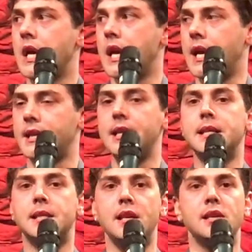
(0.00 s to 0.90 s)
and he
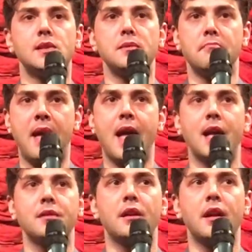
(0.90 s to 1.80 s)
sees
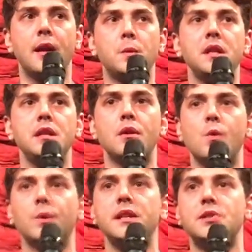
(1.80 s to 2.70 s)
Matt, and really the
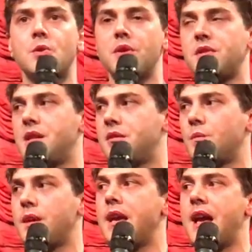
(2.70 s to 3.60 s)
only certainty that
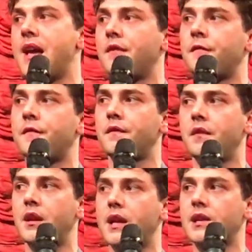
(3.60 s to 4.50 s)
we have
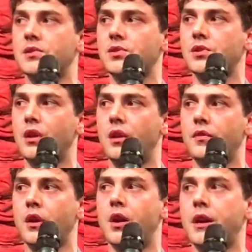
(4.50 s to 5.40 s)
as
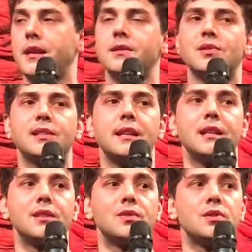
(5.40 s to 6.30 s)
the audience
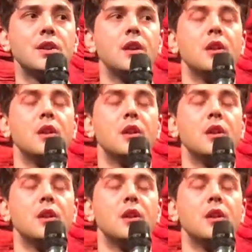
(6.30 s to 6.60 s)
is